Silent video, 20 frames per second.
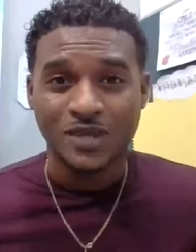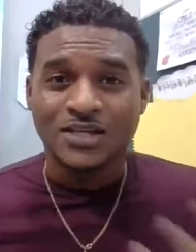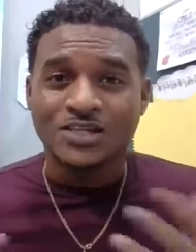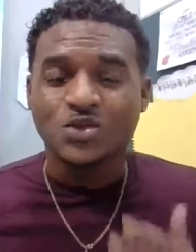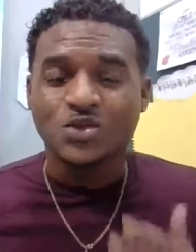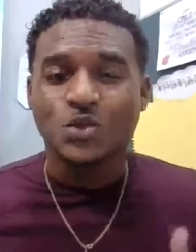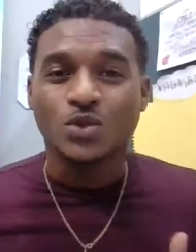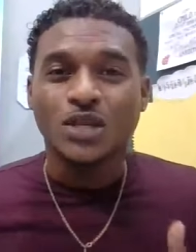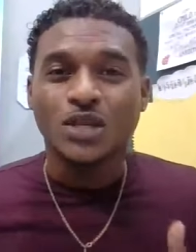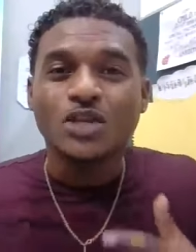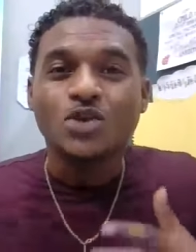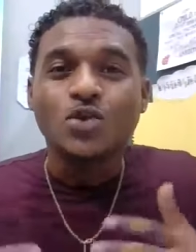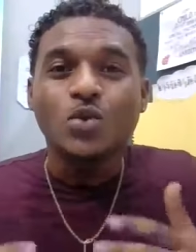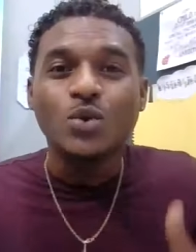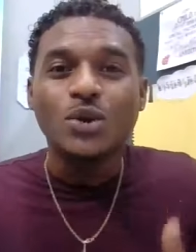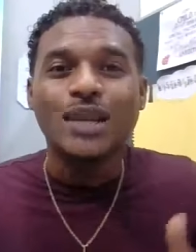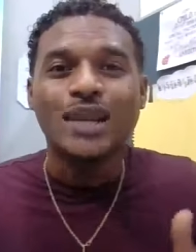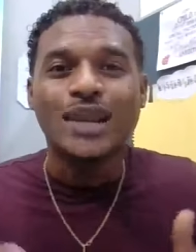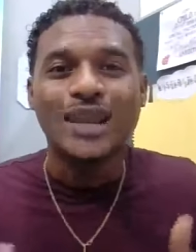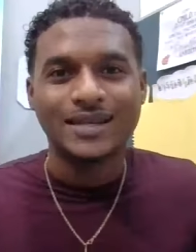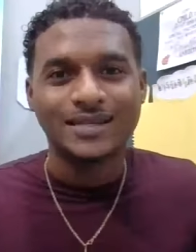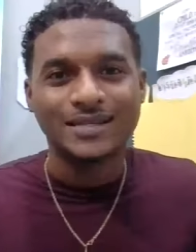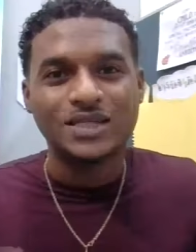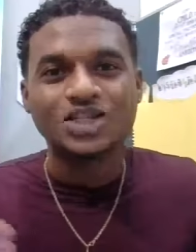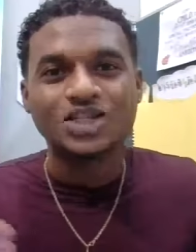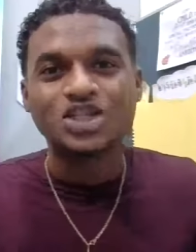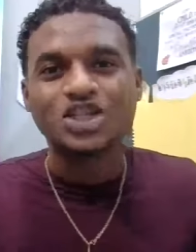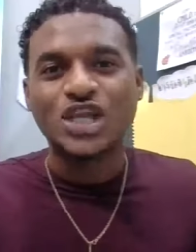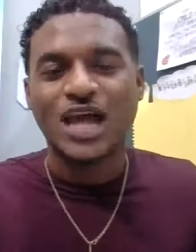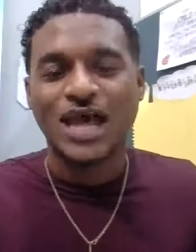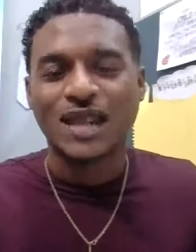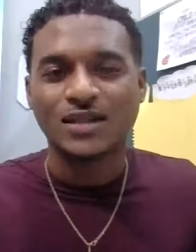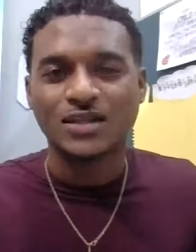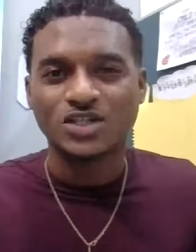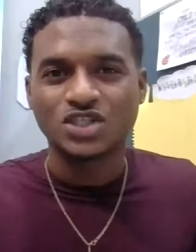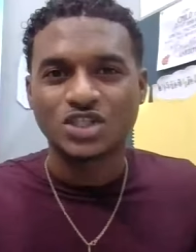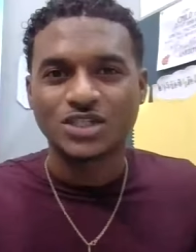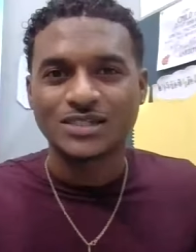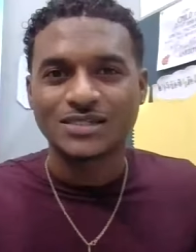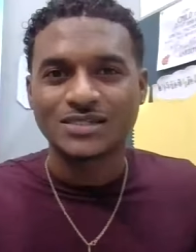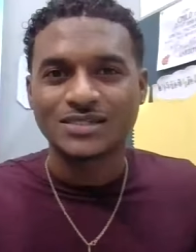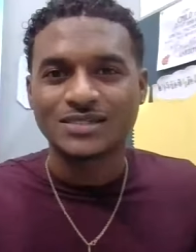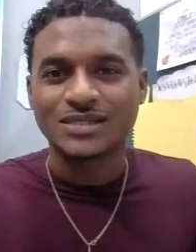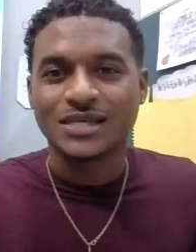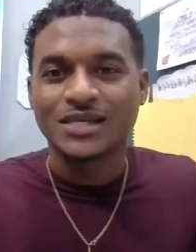So they don't let the challenges